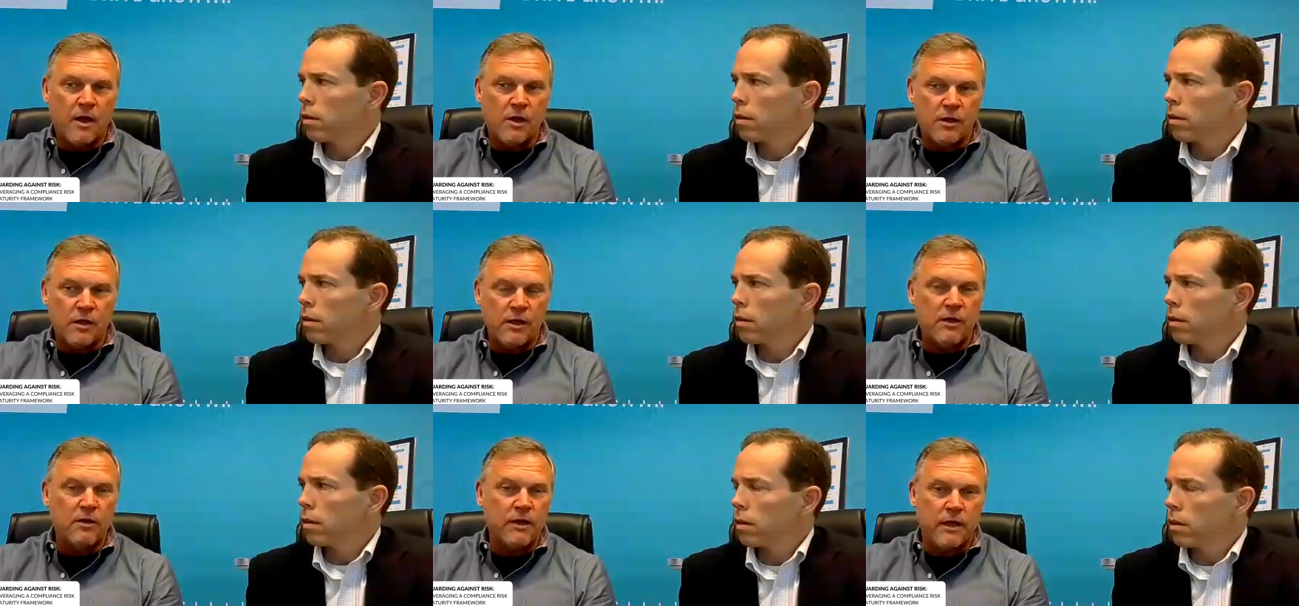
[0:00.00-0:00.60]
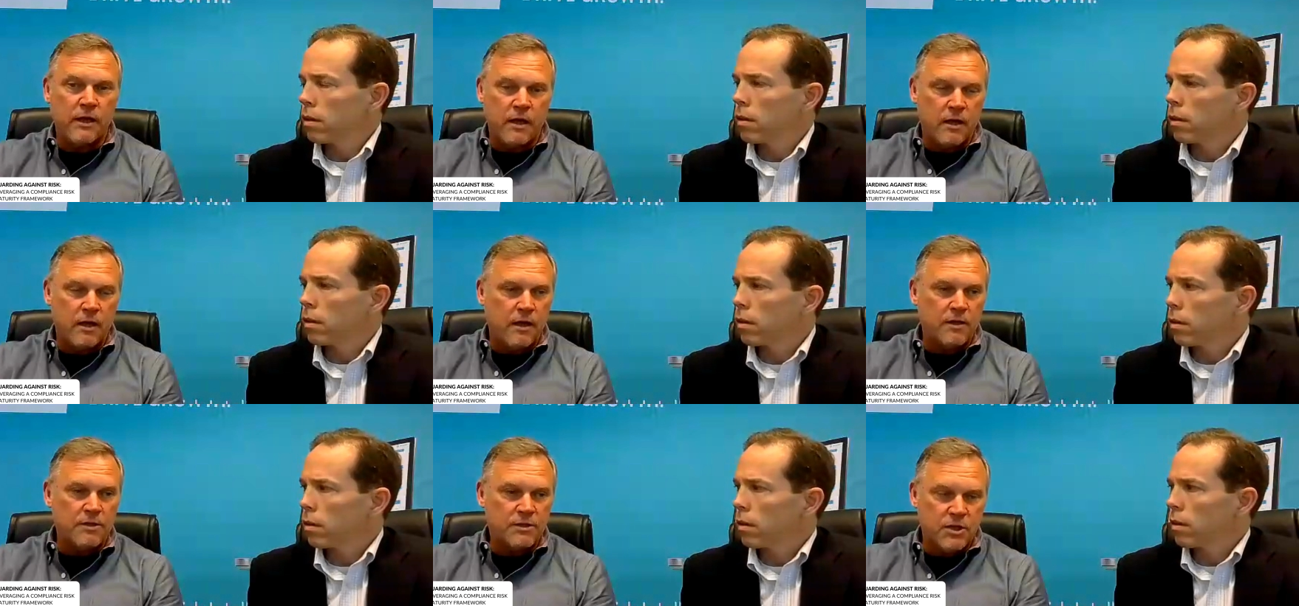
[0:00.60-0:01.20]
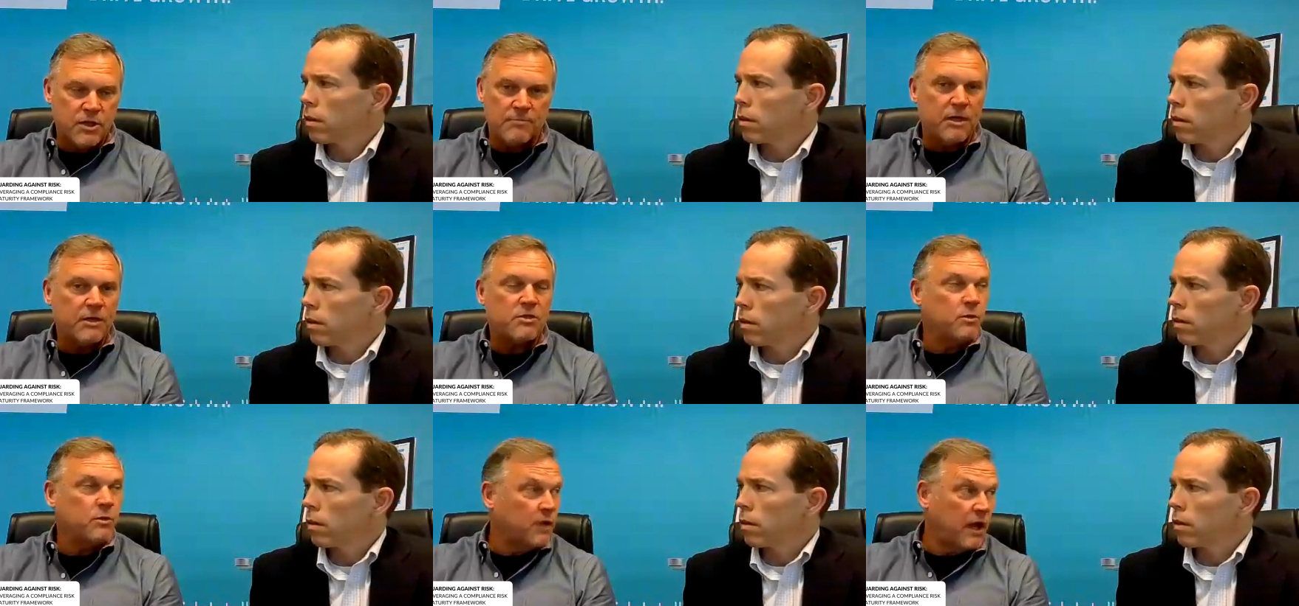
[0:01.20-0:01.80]
Speaker 1: clearly
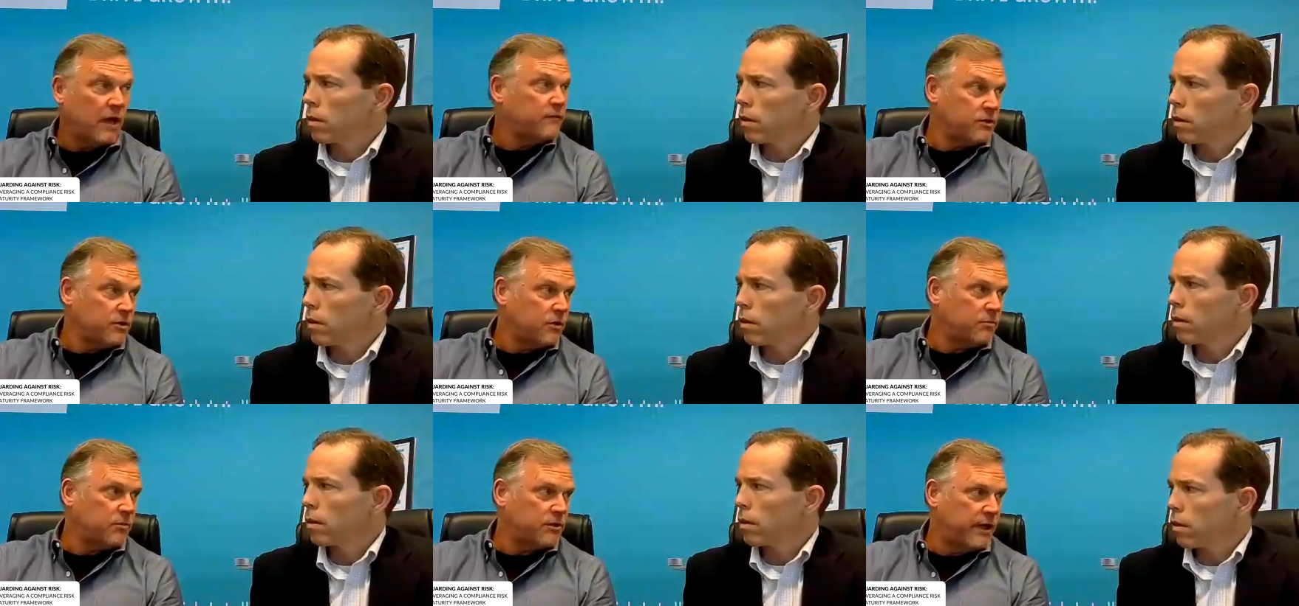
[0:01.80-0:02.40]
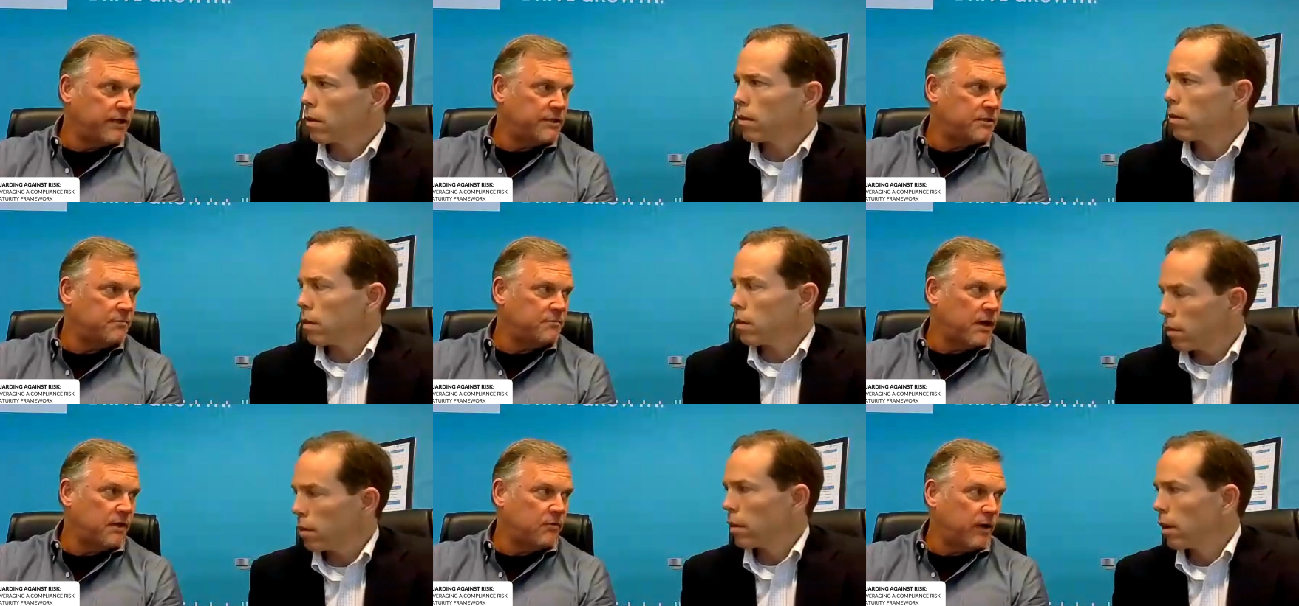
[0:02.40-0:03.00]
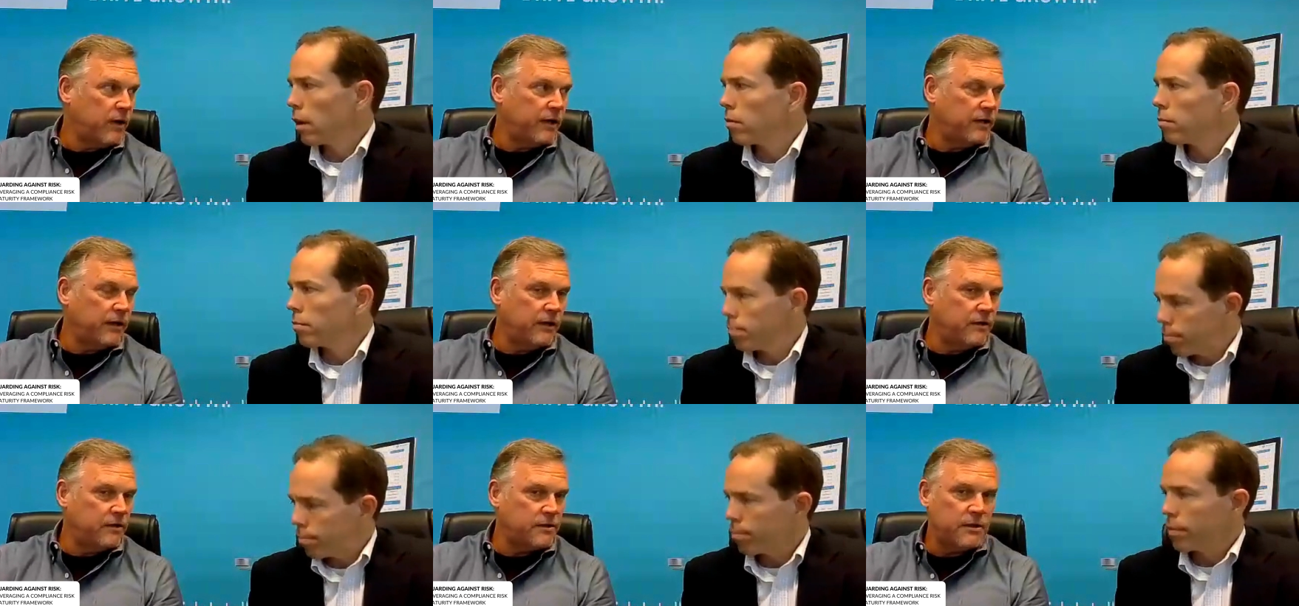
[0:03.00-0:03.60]
subject to a lot of interpretation by the
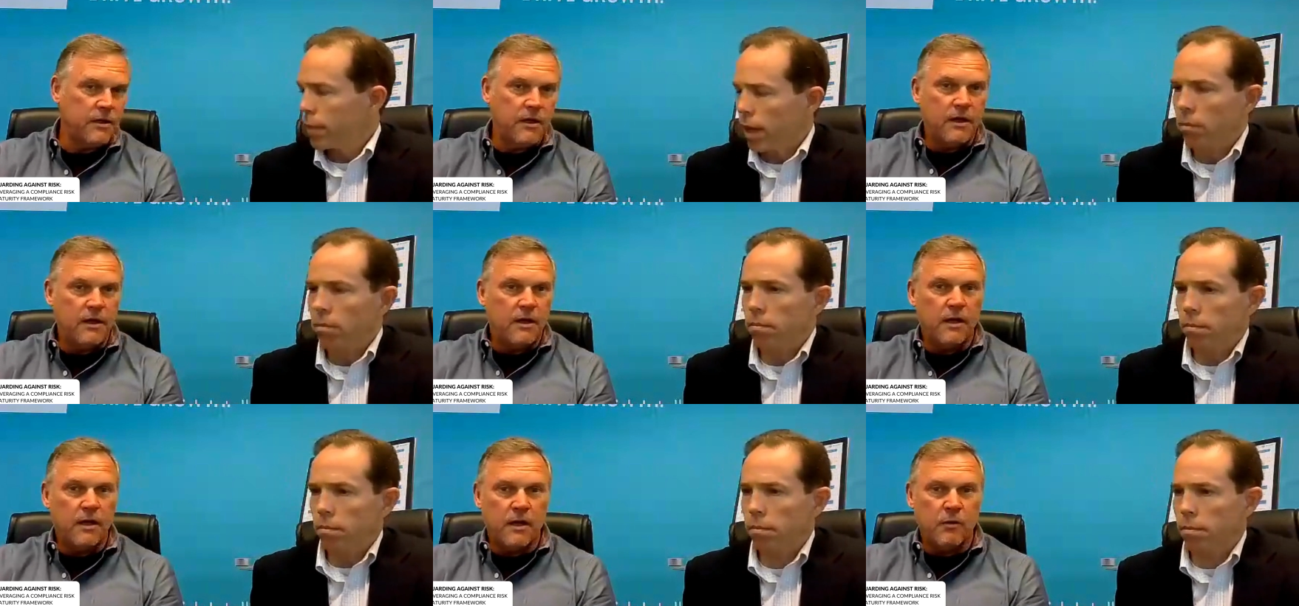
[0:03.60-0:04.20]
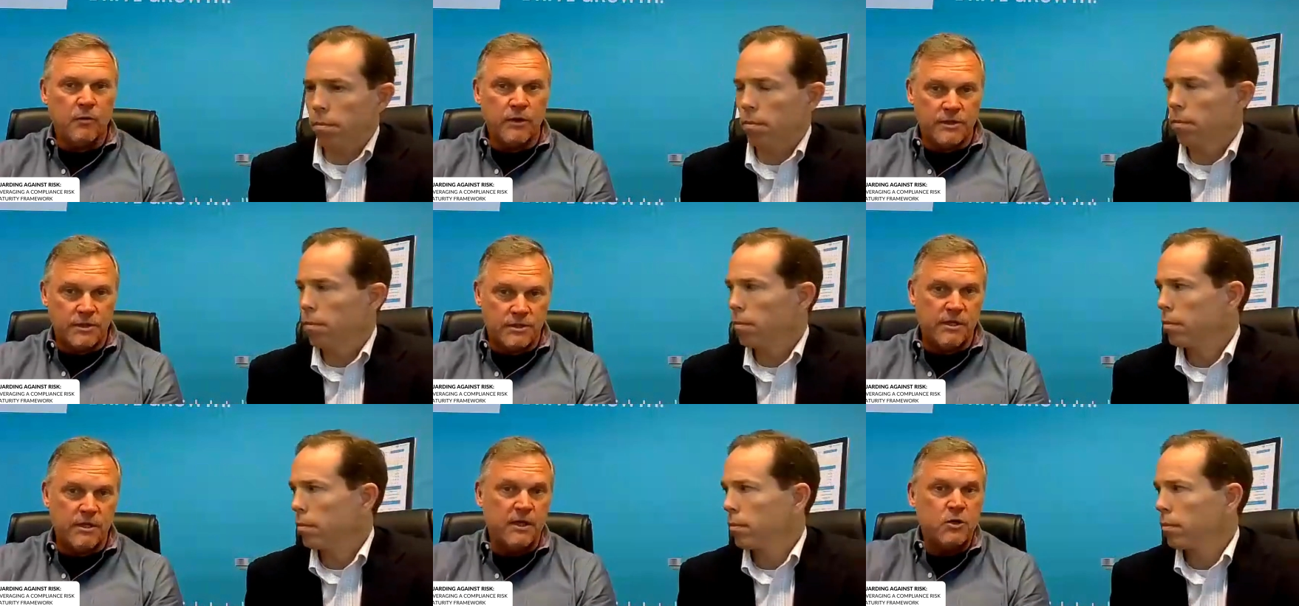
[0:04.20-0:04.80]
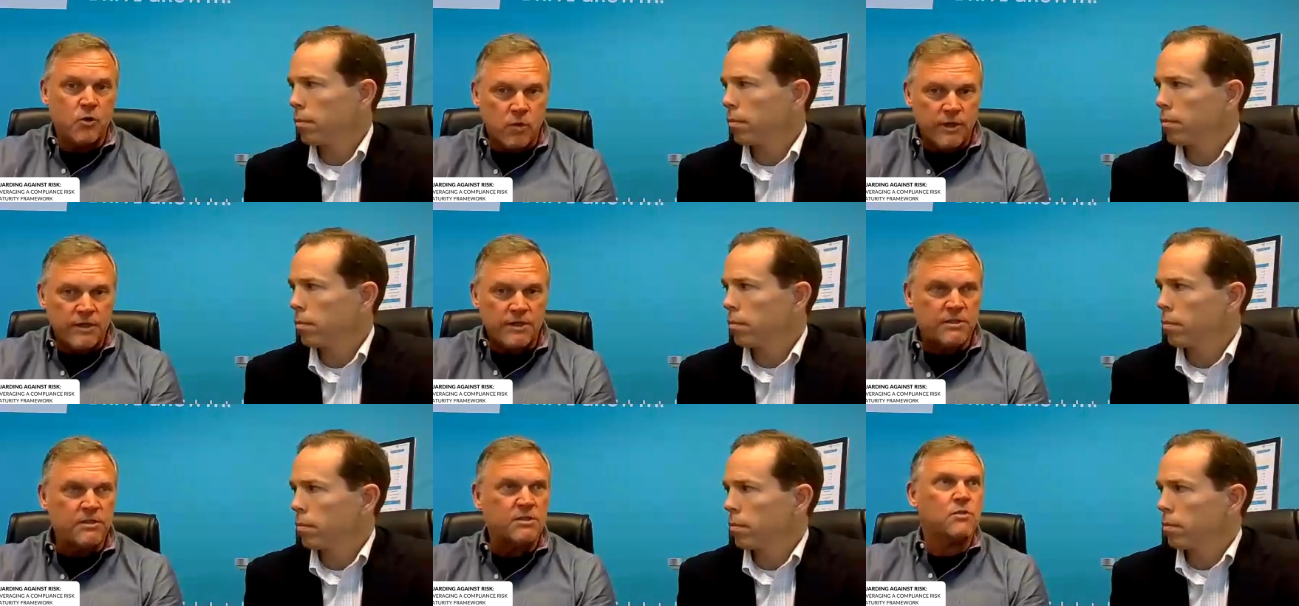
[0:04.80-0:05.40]
regulators, which
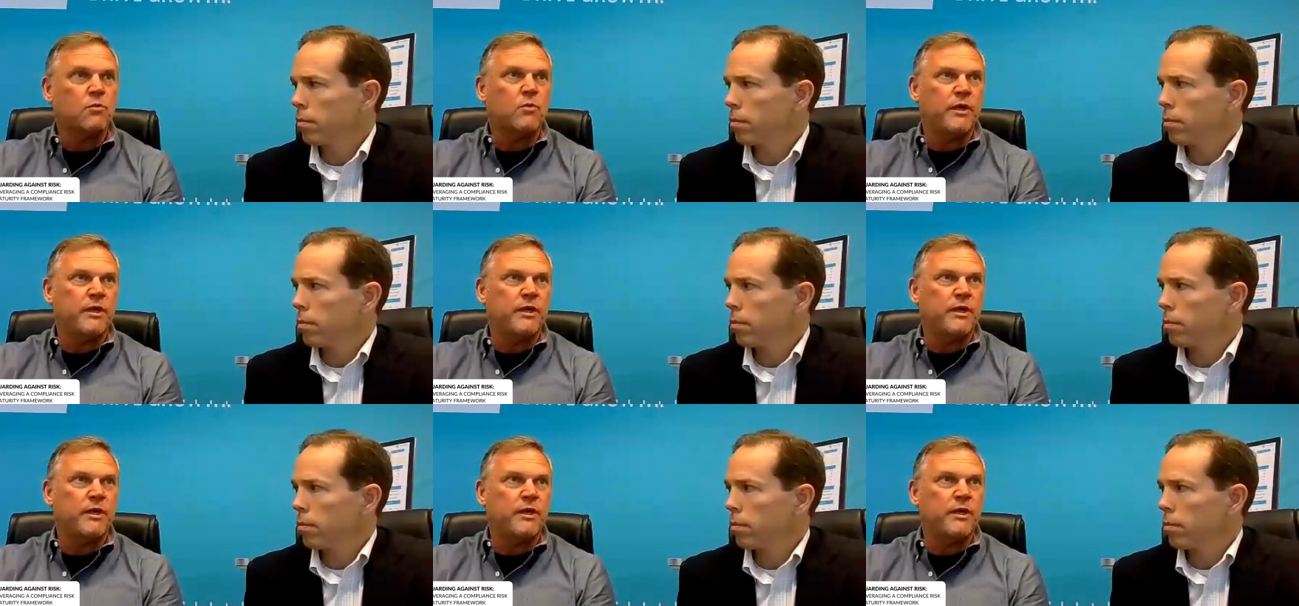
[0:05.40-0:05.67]
increases the